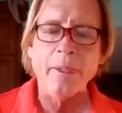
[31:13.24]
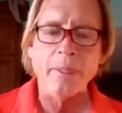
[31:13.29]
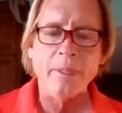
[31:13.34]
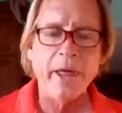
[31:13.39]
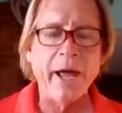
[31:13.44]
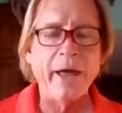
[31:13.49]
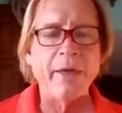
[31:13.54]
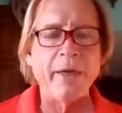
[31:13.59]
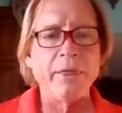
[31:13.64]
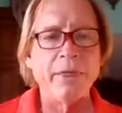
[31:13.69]

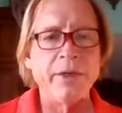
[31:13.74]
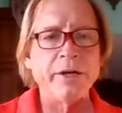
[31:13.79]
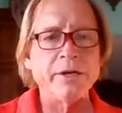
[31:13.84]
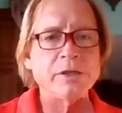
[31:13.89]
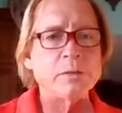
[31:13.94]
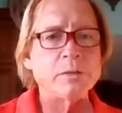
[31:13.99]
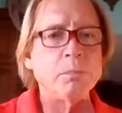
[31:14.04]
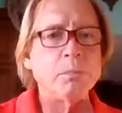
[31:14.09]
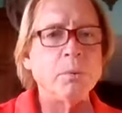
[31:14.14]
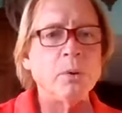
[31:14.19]
that
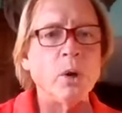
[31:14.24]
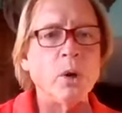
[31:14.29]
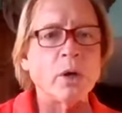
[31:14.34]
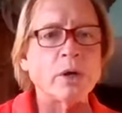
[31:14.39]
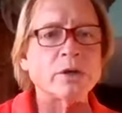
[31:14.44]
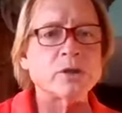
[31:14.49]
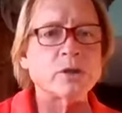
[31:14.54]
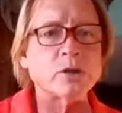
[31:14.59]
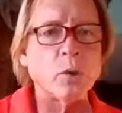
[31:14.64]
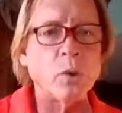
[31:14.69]
this
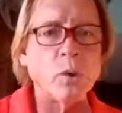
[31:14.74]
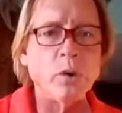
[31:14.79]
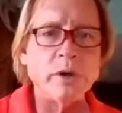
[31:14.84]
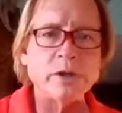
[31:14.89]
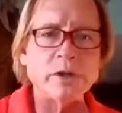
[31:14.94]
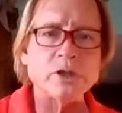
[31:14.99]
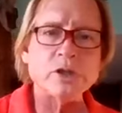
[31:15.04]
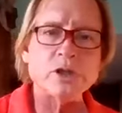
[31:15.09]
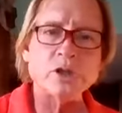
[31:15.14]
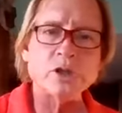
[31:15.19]
book sort
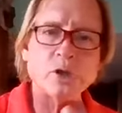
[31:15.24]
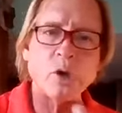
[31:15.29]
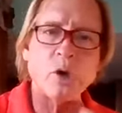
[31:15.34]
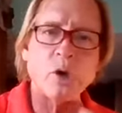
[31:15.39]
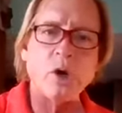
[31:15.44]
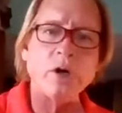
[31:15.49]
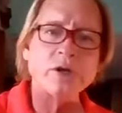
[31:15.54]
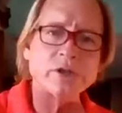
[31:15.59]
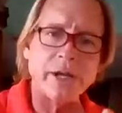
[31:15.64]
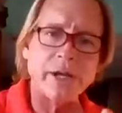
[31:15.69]
of
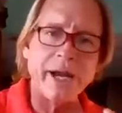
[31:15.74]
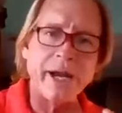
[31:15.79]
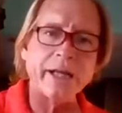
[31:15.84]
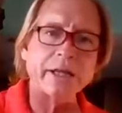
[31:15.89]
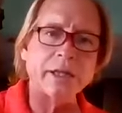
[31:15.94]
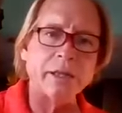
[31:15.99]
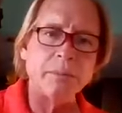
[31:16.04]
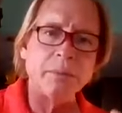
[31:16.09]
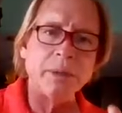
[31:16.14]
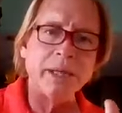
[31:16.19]
starts
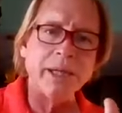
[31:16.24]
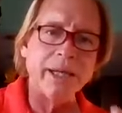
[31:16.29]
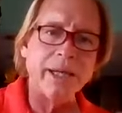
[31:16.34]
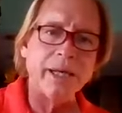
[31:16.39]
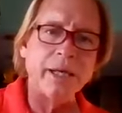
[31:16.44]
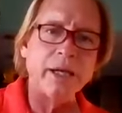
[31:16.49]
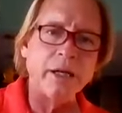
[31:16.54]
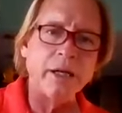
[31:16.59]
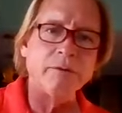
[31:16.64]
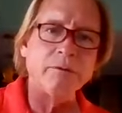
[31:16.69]
at the
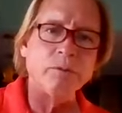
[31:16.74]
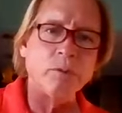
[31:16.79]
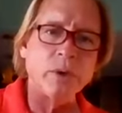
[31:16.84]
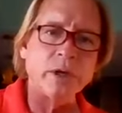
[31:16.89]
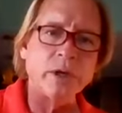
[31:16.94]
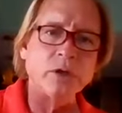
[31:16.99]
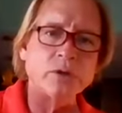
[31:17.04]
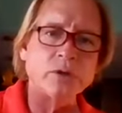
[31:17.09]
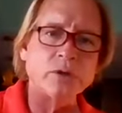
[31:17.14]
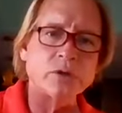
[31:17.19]
beginning of
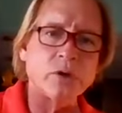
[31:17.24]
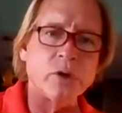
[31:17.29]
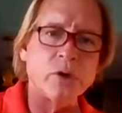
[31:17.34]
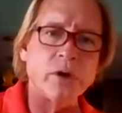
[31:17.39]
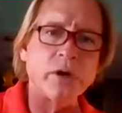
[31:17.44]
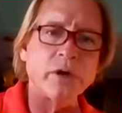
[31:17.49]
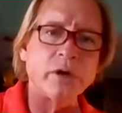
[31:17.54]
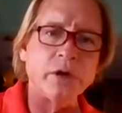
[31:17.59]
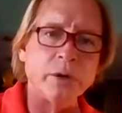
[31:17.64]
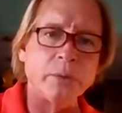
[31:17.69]
when you
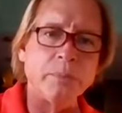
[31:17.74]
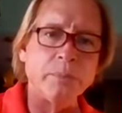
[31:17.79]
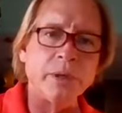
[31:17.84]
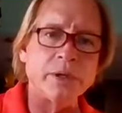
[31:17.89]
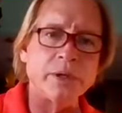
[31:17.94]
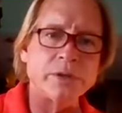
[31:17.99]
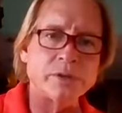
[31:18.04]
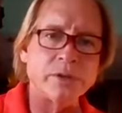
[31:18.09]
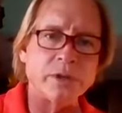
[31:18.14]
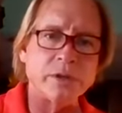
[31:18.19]
start your
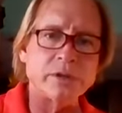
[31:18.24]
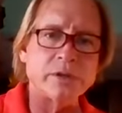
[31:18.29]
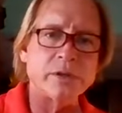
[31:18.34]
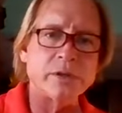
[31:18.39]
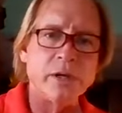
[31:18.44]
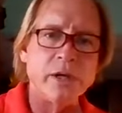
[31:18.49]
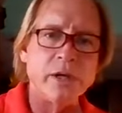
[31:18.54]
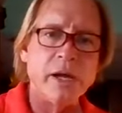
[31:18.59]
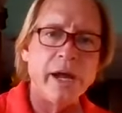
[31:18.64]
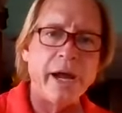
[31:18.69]
business,
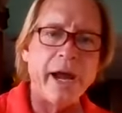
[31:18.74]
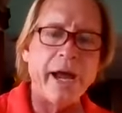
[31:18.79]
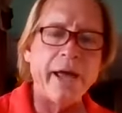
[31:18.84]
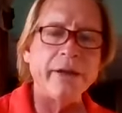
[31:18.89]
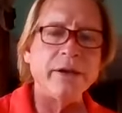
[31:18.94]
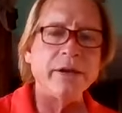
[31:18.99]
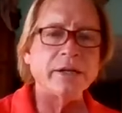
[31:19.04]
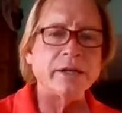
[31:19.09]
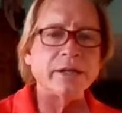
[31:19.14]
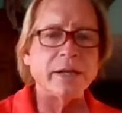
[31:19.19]

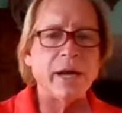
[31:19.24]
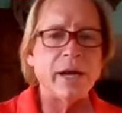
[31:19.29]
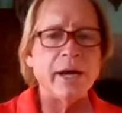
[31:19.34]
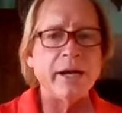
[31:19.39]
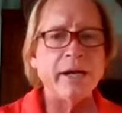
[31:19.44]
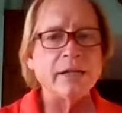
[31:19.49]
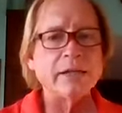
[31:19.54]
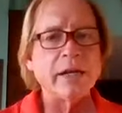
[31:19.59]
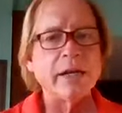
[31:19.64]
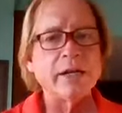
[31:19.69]
and it kind
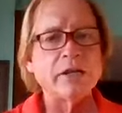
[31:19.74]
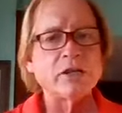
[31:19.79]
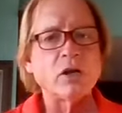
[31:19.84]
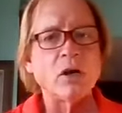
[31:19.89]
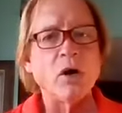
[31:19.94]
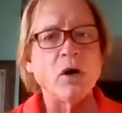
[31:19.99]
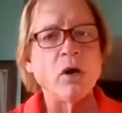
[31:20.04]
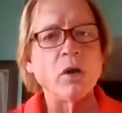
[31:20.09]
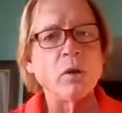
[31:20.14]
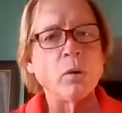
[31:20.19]
of takes you
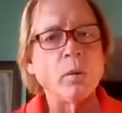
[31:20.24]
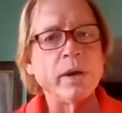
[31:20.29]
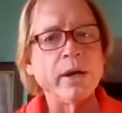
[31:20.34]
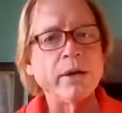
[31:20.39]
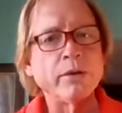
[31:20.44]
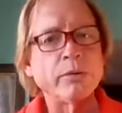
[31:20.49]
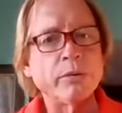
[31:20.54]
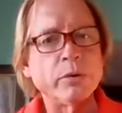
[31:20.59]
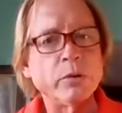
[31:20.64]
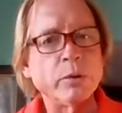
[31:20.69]
all the way
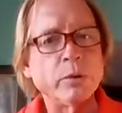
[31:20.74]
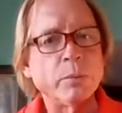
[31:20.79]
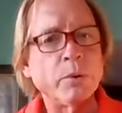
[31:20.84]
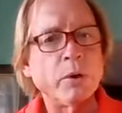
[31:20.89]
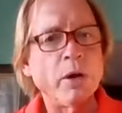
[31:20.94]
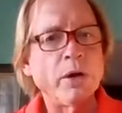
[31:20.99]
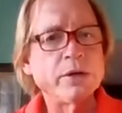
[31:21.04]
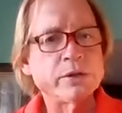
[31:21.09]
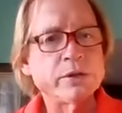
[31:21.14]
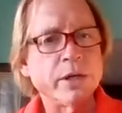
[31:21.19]
through the
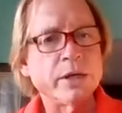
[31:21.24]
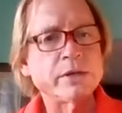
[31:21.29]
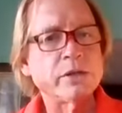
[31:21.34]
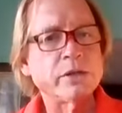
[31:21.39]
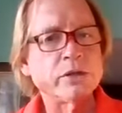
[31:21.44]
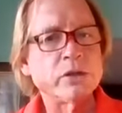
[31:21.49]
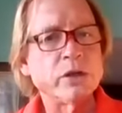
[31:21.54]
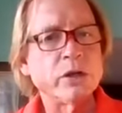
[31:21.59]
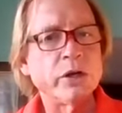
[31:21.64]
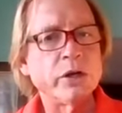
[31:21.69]
process
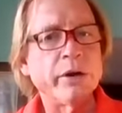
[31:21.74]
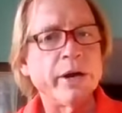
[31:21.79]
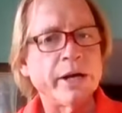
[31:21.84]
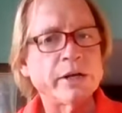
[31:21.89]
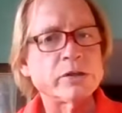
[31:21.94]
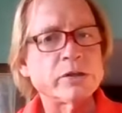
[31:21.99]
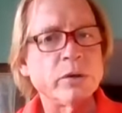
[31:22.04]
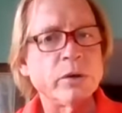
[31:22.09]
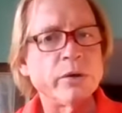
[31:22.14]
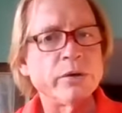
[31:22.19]
until you're
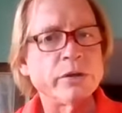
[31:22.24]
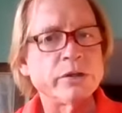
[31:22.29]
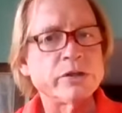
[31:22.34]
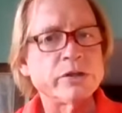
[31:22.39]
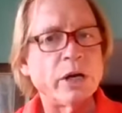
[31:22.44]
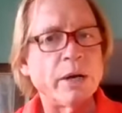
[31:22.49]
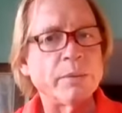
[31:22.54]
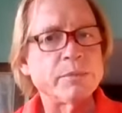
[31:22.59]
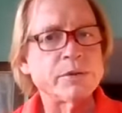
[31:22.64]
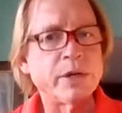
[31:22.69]
actually on the
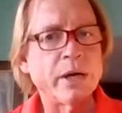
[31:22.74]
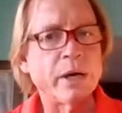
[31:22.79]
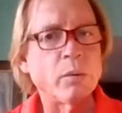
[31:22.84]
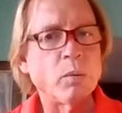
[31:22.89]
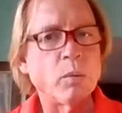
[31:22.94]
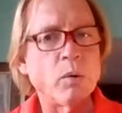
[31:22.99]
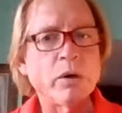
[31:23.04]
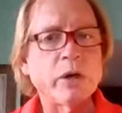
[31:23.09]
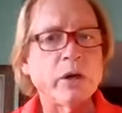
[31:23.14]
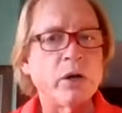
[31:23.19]
job site
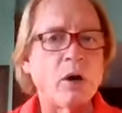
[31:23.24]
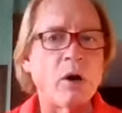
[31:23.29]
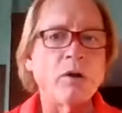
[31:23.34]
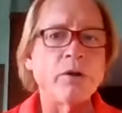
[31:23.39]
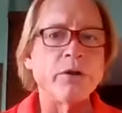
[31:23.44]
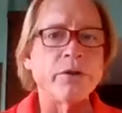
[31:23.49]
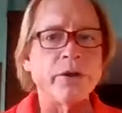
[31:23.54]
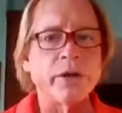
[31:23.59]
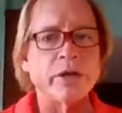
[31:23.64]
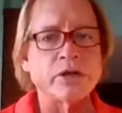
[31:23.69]
working, all
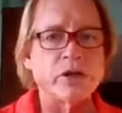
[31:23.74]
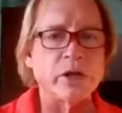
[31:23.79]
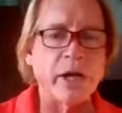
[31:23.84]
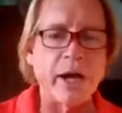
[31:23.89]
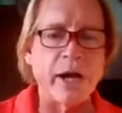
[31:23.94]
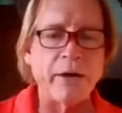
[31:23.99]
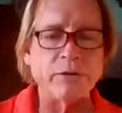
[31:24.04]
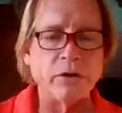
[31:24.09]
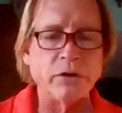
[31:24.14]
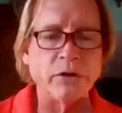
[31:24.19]
the things you
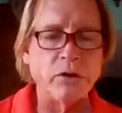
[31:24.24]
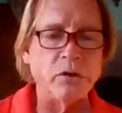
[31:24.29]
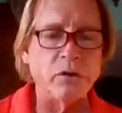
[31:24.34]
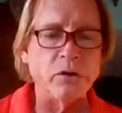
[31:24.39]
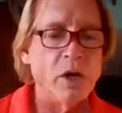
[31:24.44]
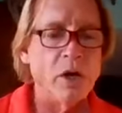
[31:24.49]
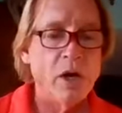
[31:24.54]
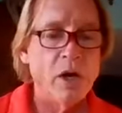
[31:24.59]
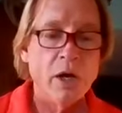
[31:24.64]
have to do.